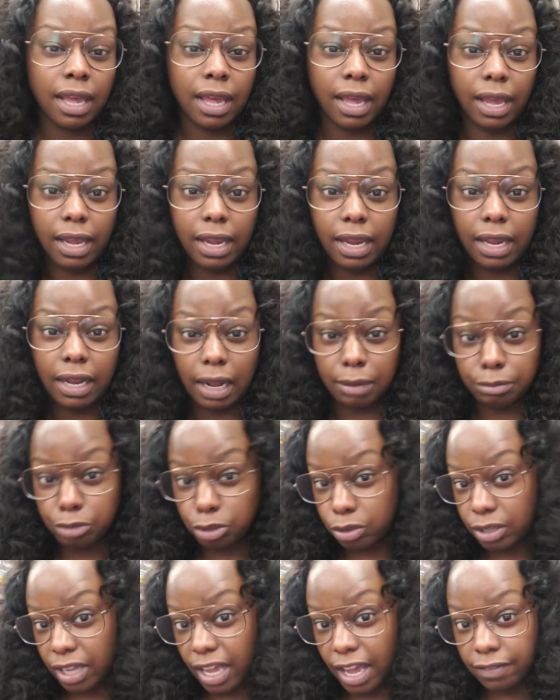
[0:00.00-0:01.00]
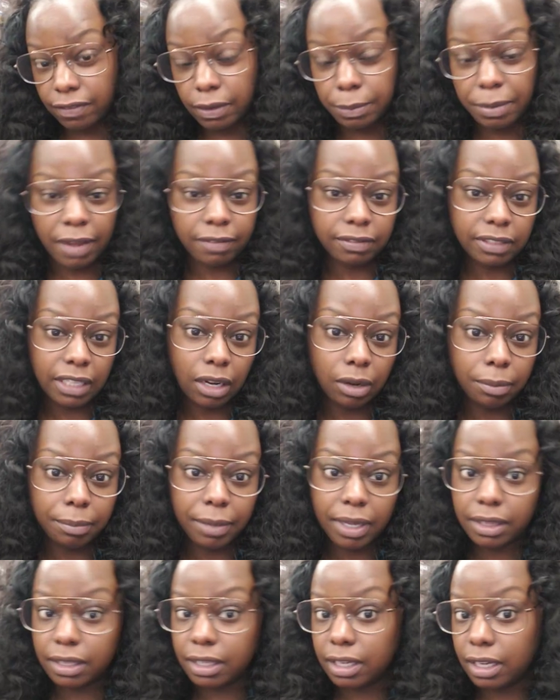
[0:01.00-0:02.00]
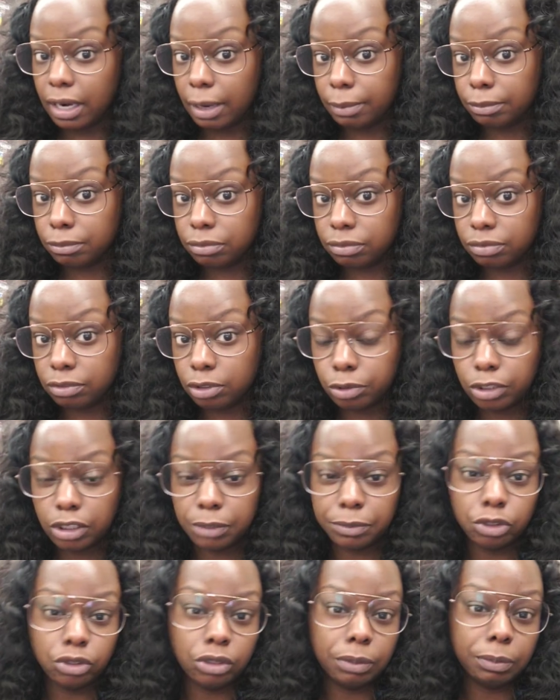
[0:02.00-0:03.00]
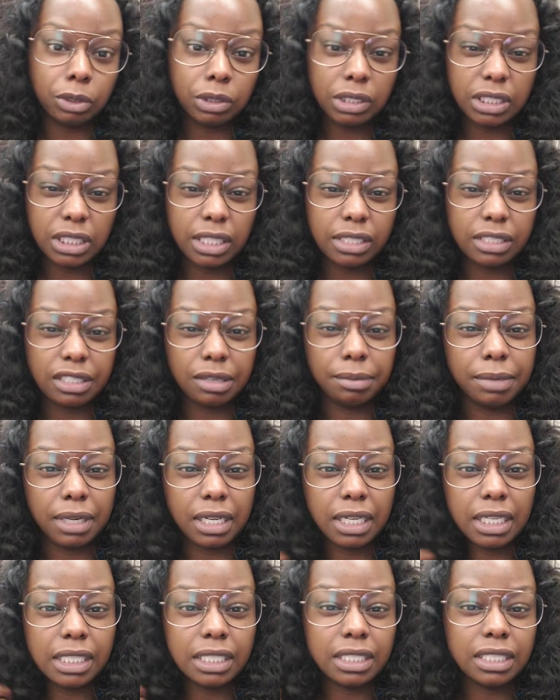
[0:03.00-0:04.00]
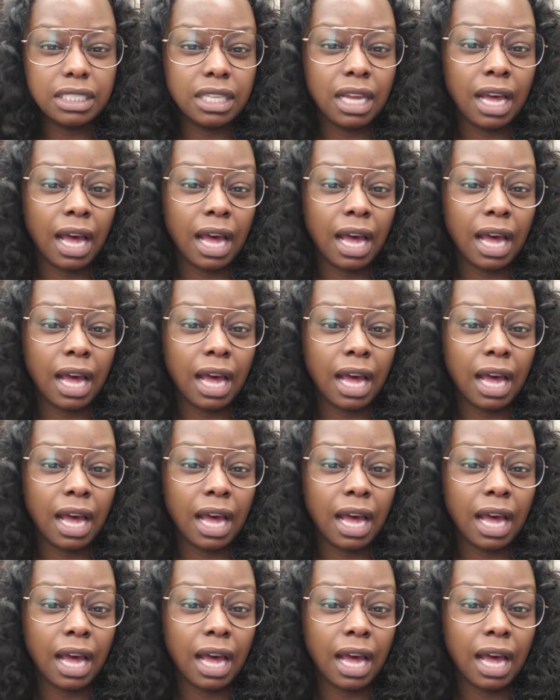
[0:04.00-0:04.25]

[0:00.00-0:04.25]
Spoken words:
And I'm doing the half up, half down method. I'm switching between ponytails and buns.